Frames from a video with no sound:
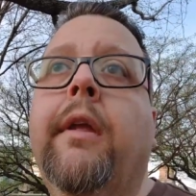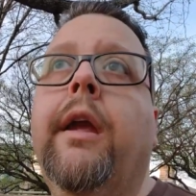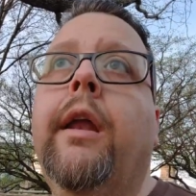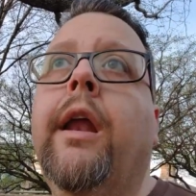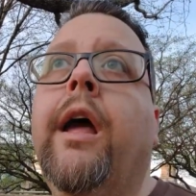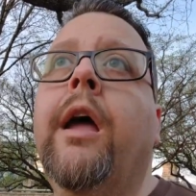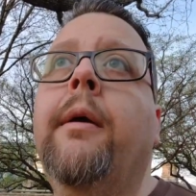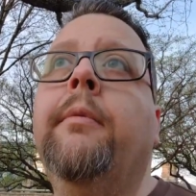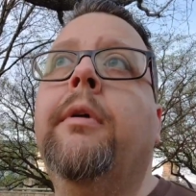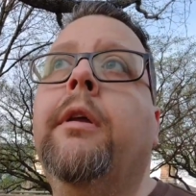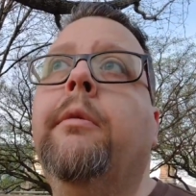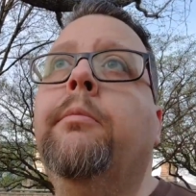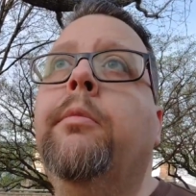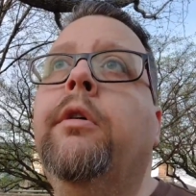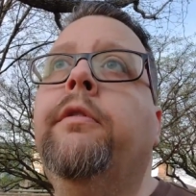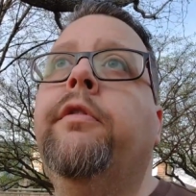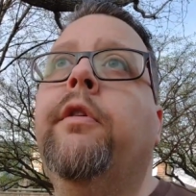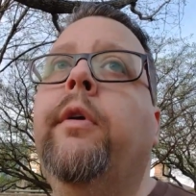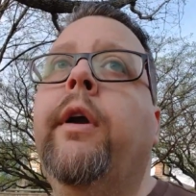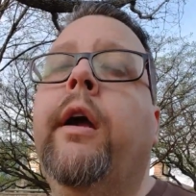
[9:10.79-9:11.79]
And I'm gonna
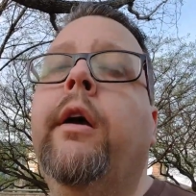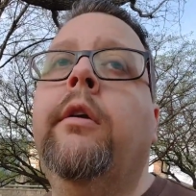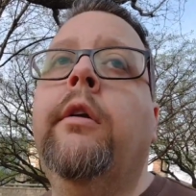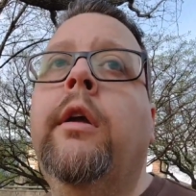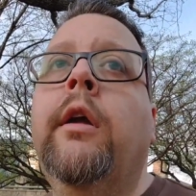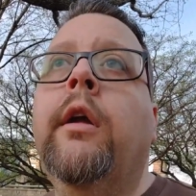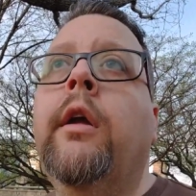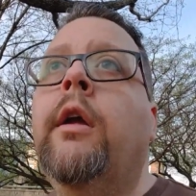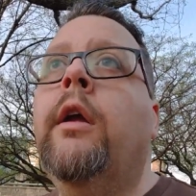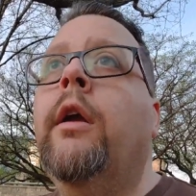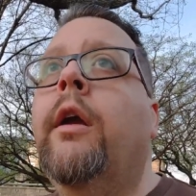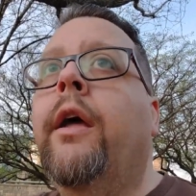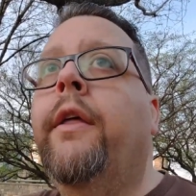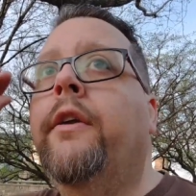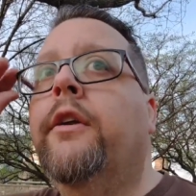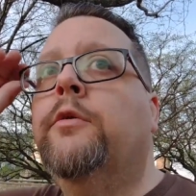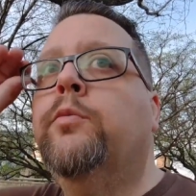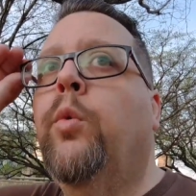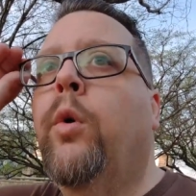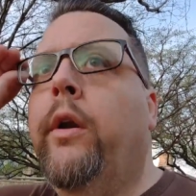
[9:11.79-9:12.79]
move around.
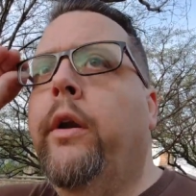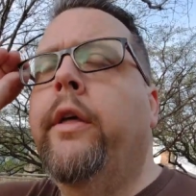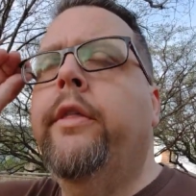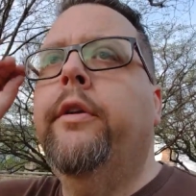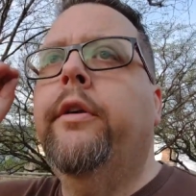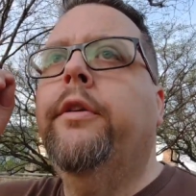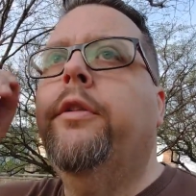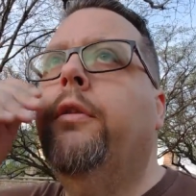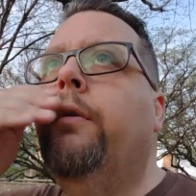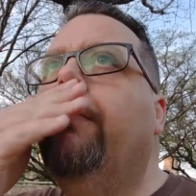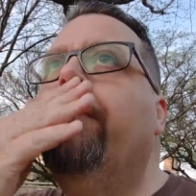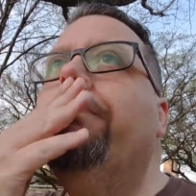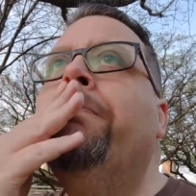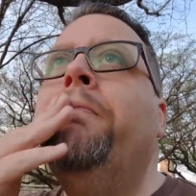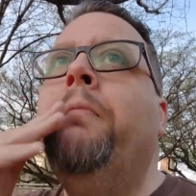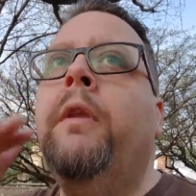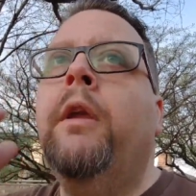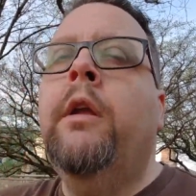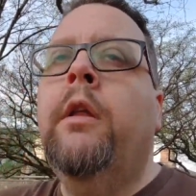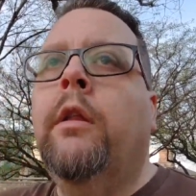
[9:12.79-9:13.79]
And there's one other
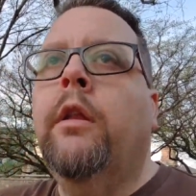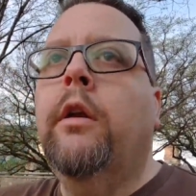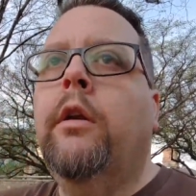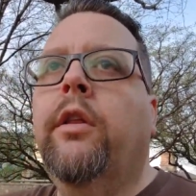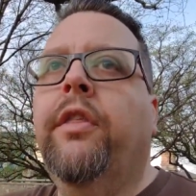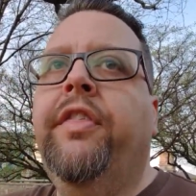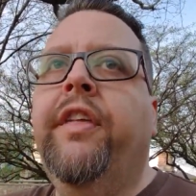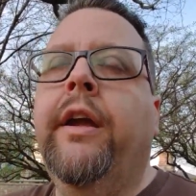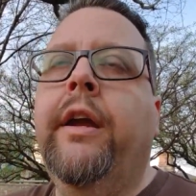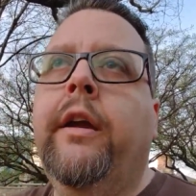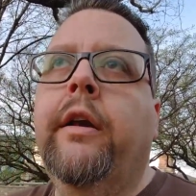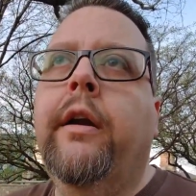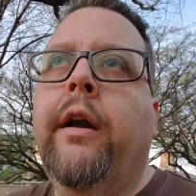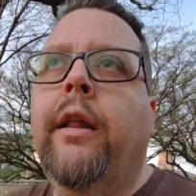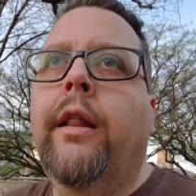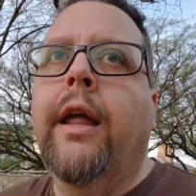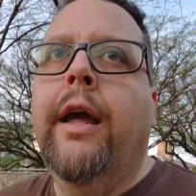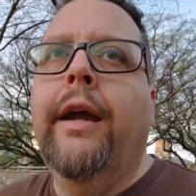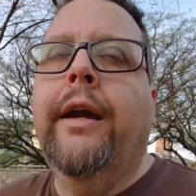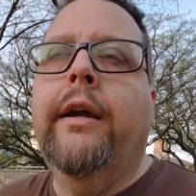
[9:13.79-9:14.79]
little thing here
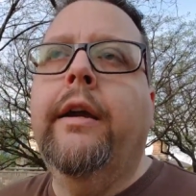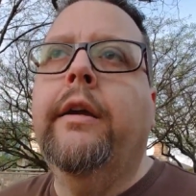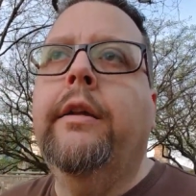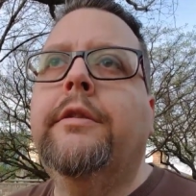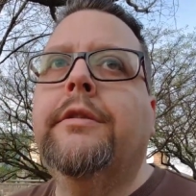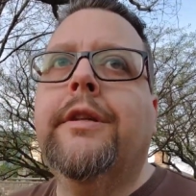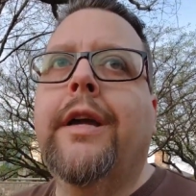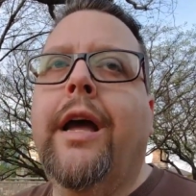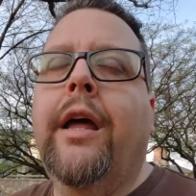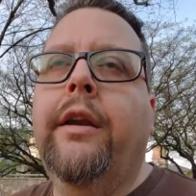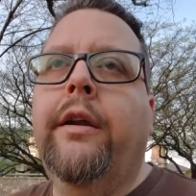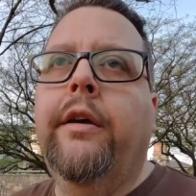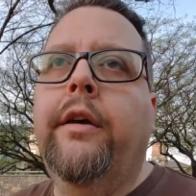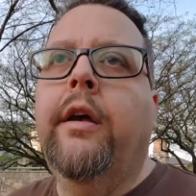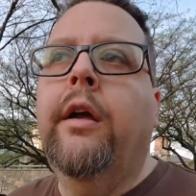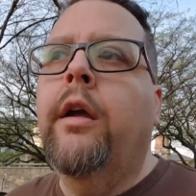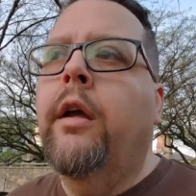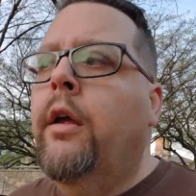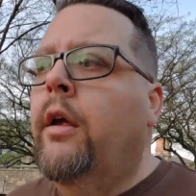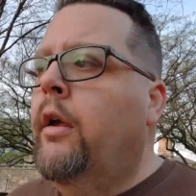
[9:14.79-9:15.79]
I like. It's kind of
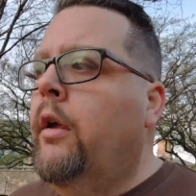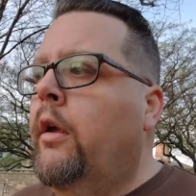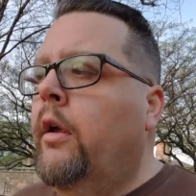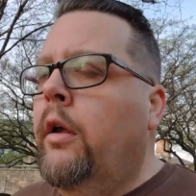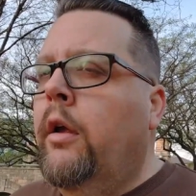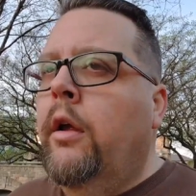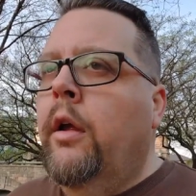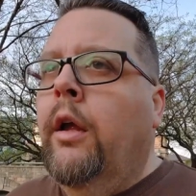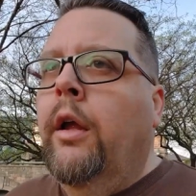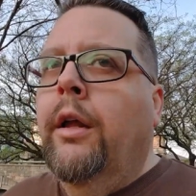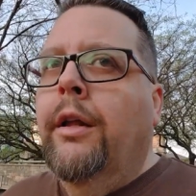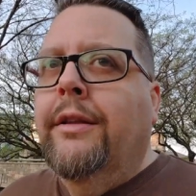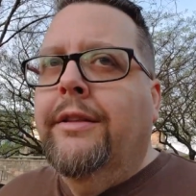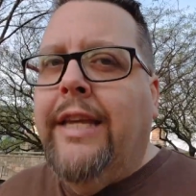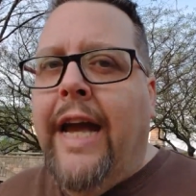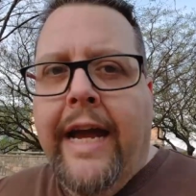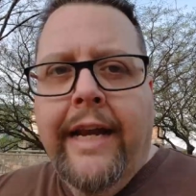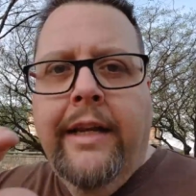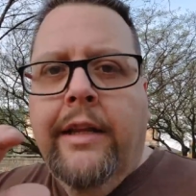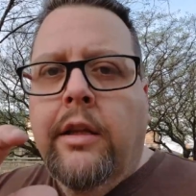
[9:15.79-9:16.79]

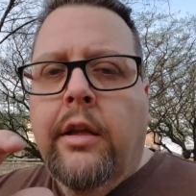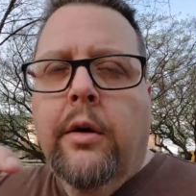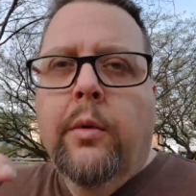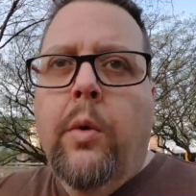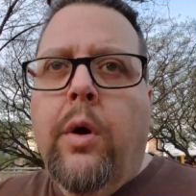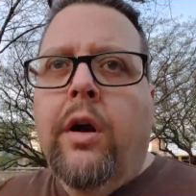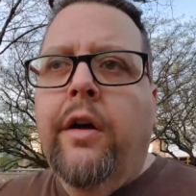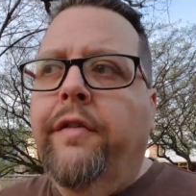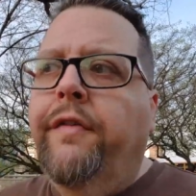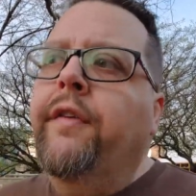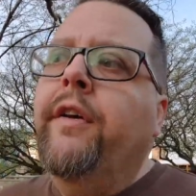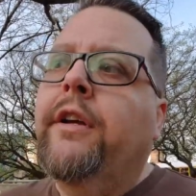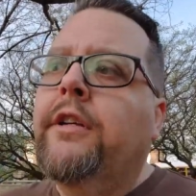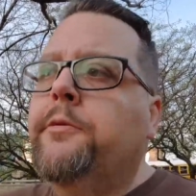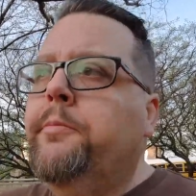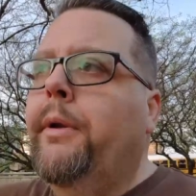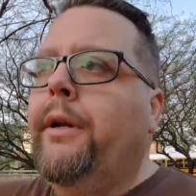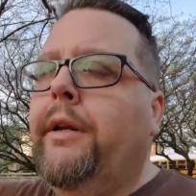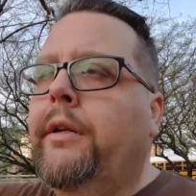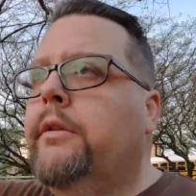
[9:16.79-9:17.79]
tiny little
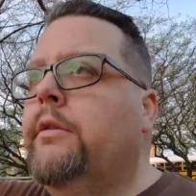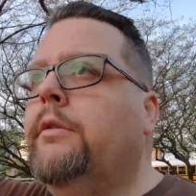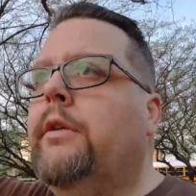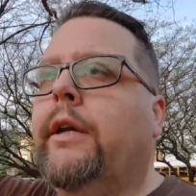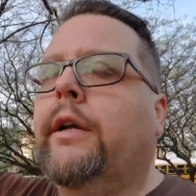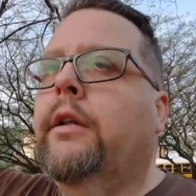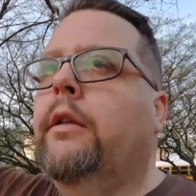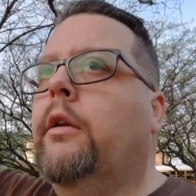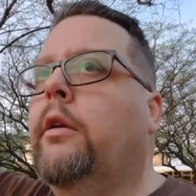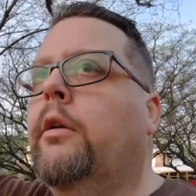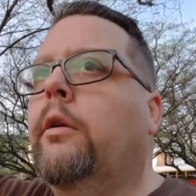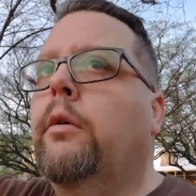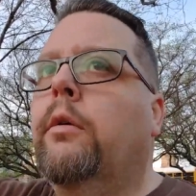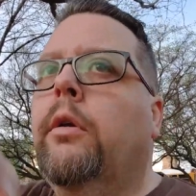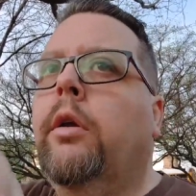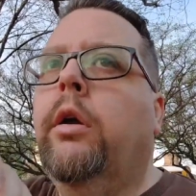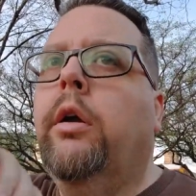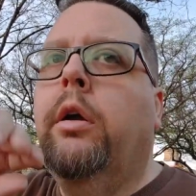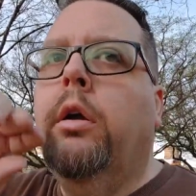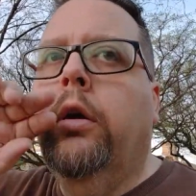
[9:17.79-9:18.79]
waterfalls, but it's like a little
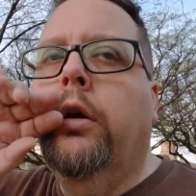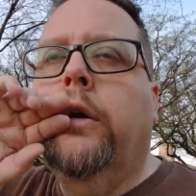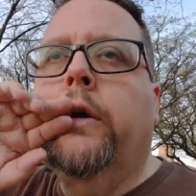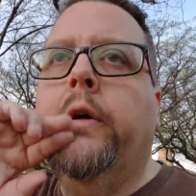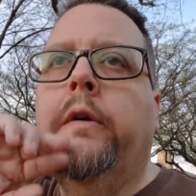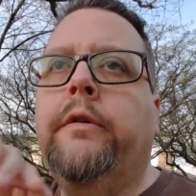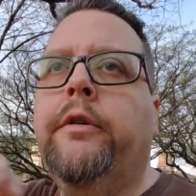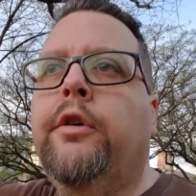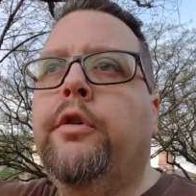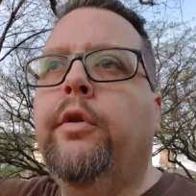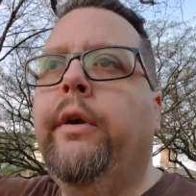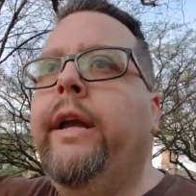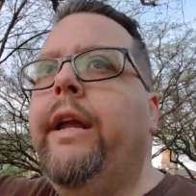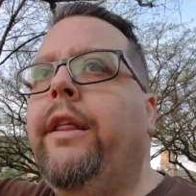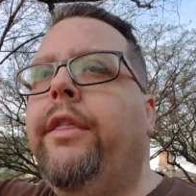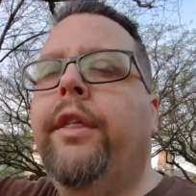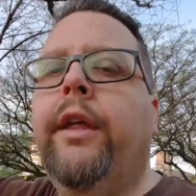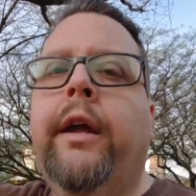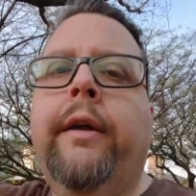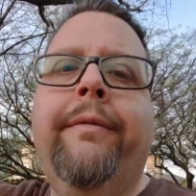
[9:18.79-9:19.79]
creek
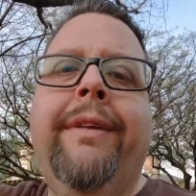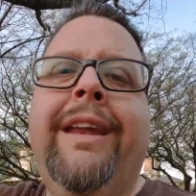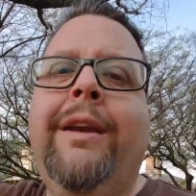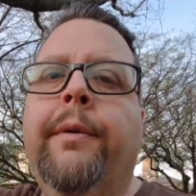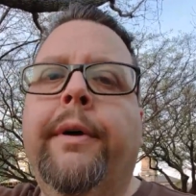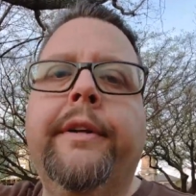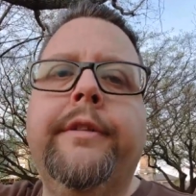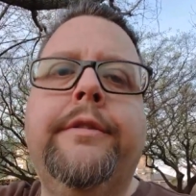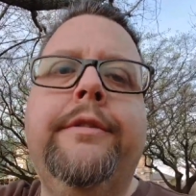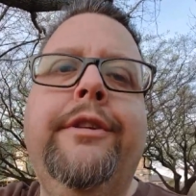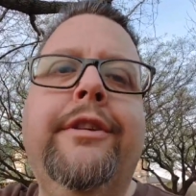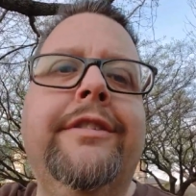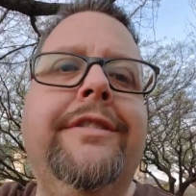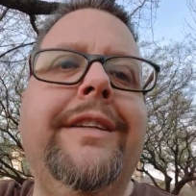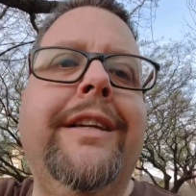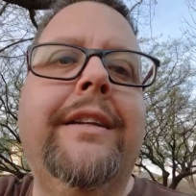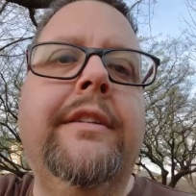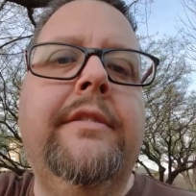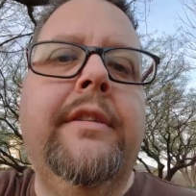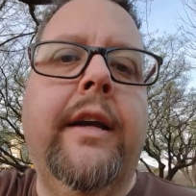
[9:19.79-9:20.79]
thing. Anyways, you'll
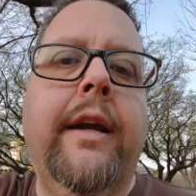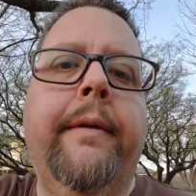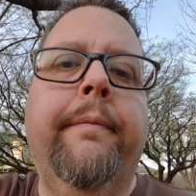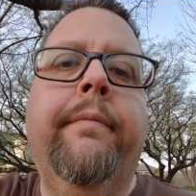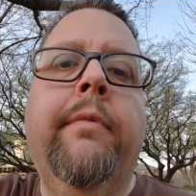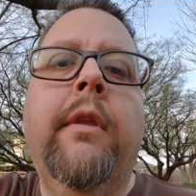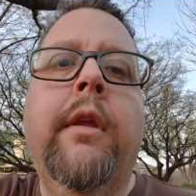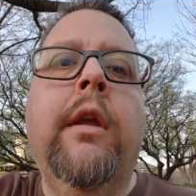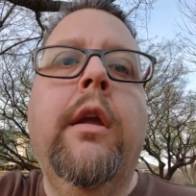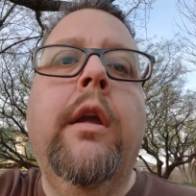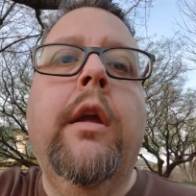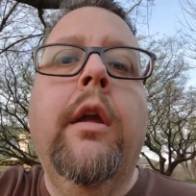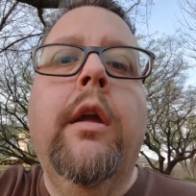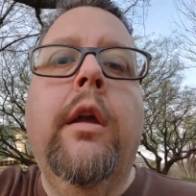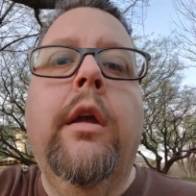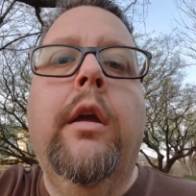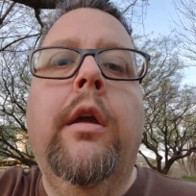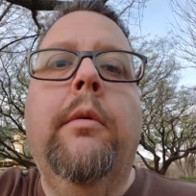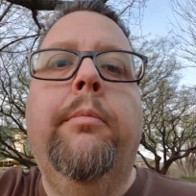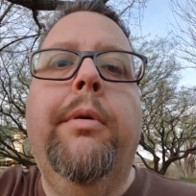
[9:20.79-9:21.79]
see it in a second.
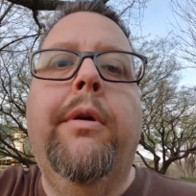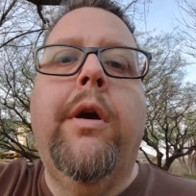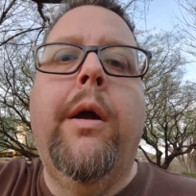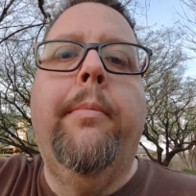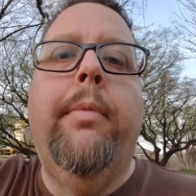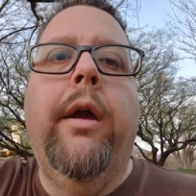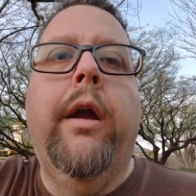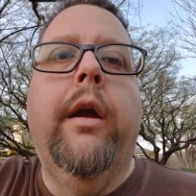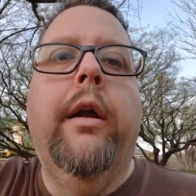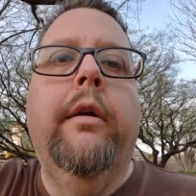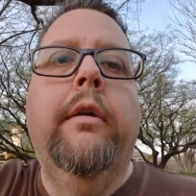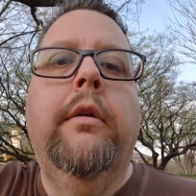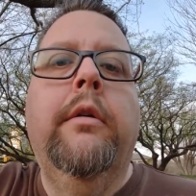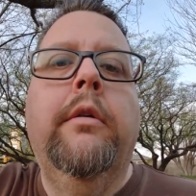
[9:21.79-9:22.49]
Be right back.